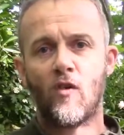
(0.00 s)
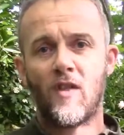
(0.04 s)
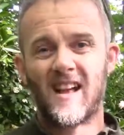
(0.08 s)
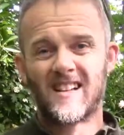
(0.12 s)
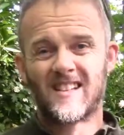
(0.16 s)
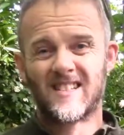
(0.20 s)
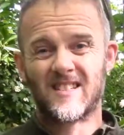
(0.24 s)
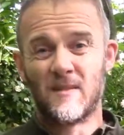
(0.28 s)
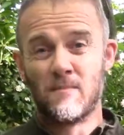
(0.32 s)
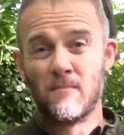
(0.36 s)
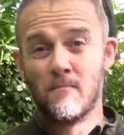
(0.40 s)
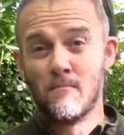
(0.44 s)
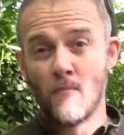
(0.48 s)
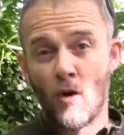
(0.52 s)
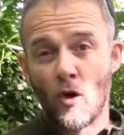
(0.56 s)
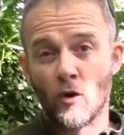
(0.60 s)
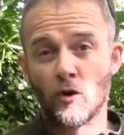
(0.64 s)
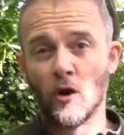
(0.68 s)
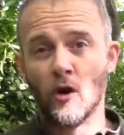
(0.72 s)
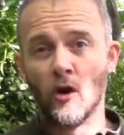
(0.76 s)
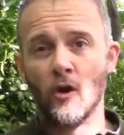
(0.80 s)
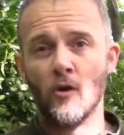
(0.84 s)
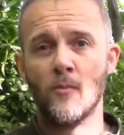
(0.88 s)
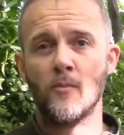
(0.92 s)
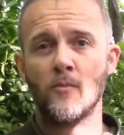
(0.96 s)
that's the
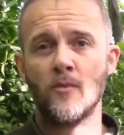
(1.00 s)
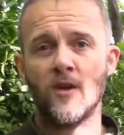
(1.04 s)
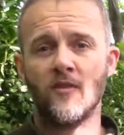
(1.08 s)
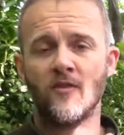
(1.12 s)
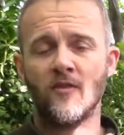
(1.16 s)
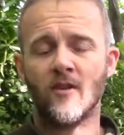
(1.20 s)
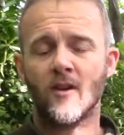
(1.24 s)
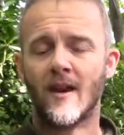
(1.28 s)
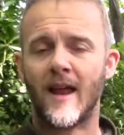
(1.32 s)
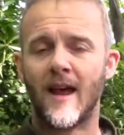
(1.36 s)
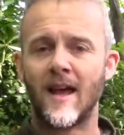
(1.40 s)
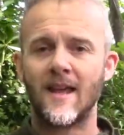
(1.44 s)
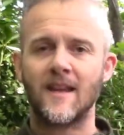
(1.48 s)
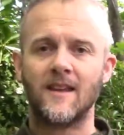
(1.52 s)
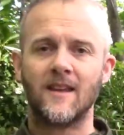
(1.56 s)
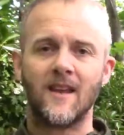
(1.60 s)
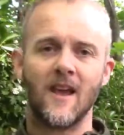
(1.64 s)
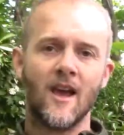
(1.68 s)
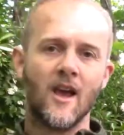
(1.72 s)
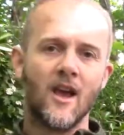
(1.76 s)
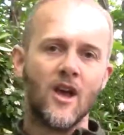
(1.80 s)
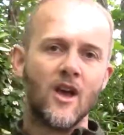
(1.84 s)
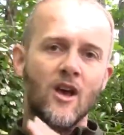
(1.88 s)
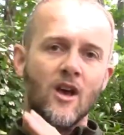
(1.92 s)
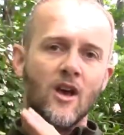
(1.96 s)
model number if you like.
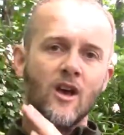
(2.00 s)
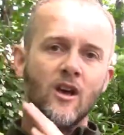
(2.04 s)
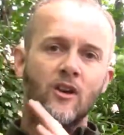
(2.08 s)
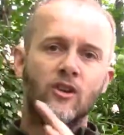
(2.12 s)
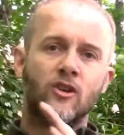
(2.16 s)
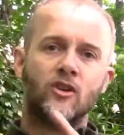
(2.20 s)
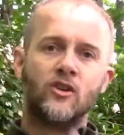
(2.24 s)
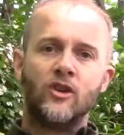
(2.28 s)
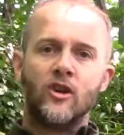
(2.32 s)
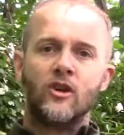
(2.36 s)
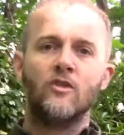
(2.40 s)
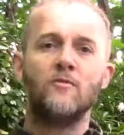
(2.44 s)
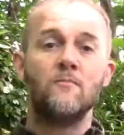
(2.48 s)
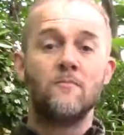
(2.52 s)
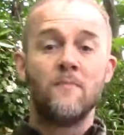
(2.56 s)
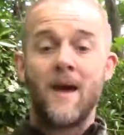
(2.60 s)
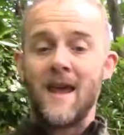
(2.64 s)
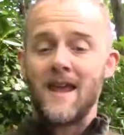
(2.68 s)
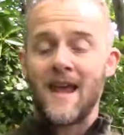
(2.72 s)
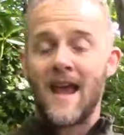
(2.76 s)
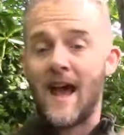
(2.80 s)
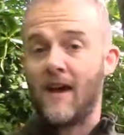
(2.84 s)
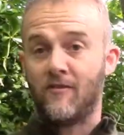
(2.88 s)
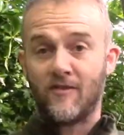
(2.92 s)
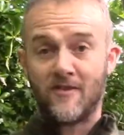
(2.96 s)
You
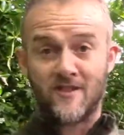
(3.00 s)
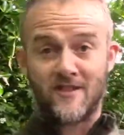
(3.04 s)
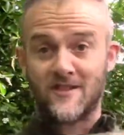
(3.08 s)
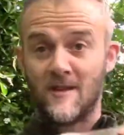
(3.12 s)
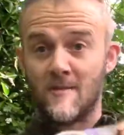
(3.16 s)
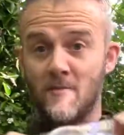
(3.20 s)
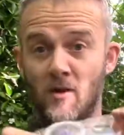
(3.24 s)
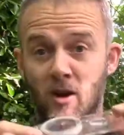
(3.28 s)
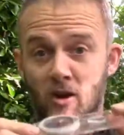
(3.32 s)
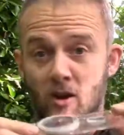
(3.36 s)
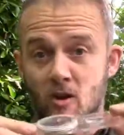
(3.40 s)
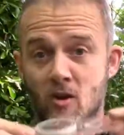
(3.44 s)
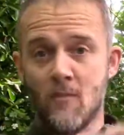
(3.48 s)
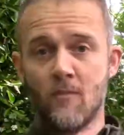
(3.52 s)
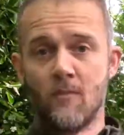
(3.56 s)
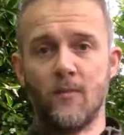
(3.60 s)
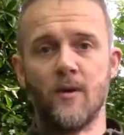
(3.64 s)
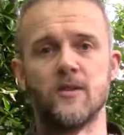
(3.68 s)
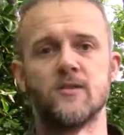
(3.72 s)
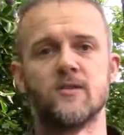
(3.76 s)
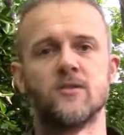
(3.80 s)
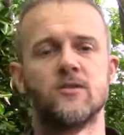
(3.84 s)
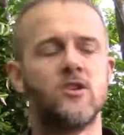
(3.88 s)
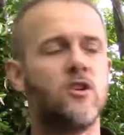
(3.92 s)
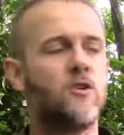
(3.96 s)
may have a similar
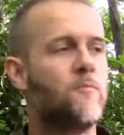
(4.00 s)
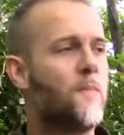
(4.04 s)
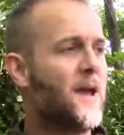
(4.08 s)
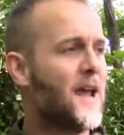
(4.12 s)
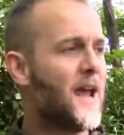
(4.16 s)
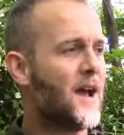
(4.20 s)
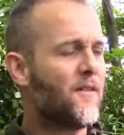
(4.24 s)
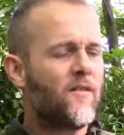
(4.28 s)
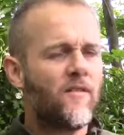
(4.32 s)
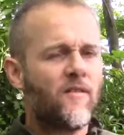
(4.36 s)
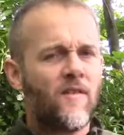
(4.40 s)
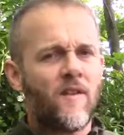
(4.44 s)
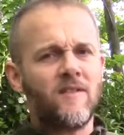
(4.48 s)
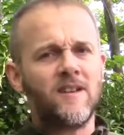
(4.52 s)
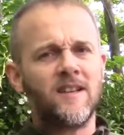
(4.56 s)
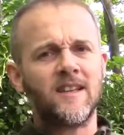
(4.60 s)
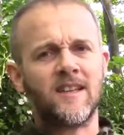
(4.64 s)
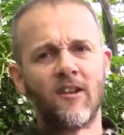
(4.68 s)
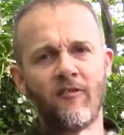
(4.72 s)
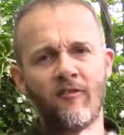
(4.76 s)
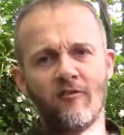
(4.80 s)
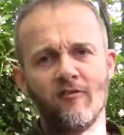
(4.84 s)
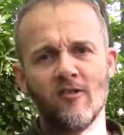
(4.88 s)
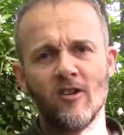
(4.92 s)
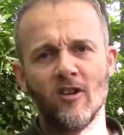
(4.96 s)
compass, you may have a very
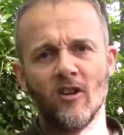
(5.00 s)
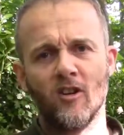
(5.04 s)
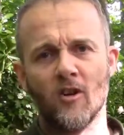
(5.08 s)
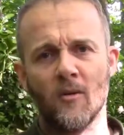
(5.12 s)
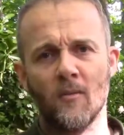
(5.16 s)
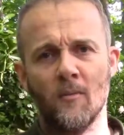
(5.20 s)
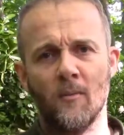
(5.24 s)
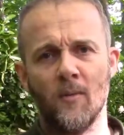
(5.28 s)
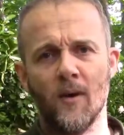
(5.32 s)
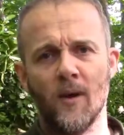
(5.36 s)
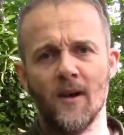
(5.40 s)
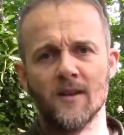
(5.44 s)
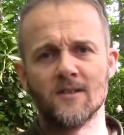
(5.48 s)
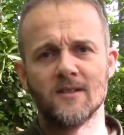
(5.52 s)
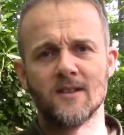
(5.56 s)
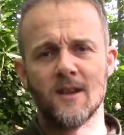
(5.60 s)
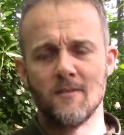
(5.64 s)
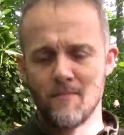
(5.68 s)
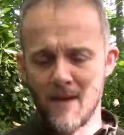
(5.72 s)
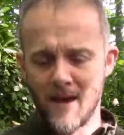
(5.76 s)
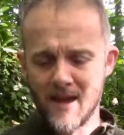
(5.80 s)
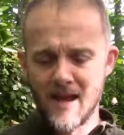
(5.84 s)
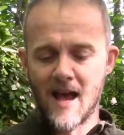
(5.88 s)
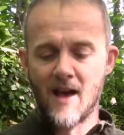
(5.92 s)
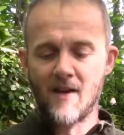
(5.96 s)
different compass. It
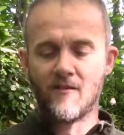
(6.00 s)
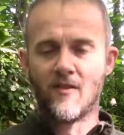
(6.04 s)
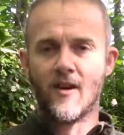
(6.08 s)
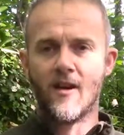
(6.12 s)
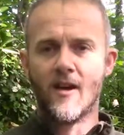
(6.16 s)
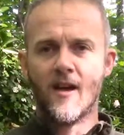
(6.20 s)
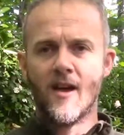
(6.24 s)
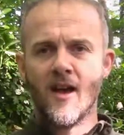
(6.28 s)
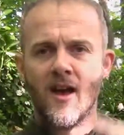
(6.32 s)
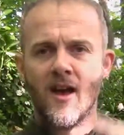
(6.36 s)
may have a,